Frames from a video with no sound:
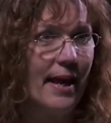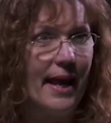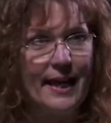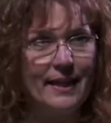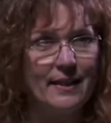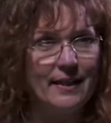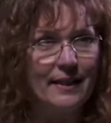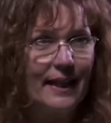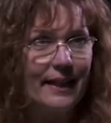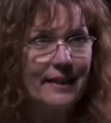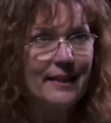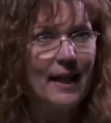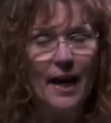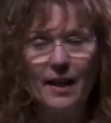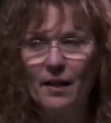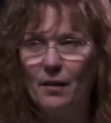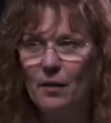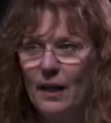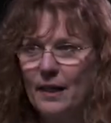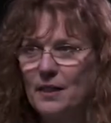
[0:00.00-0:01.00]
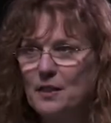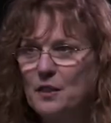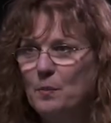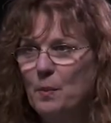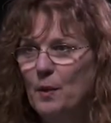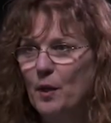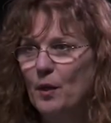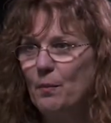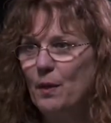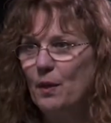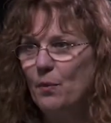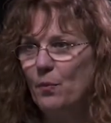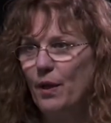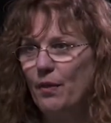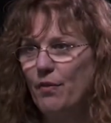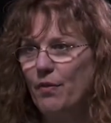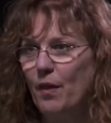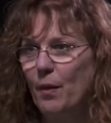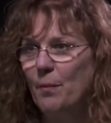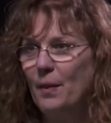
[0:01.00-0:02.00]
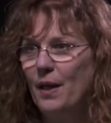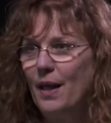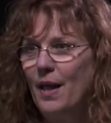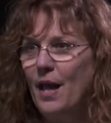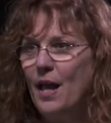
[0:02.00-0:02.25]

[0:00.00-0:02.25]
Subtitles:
and kind of experiment with them.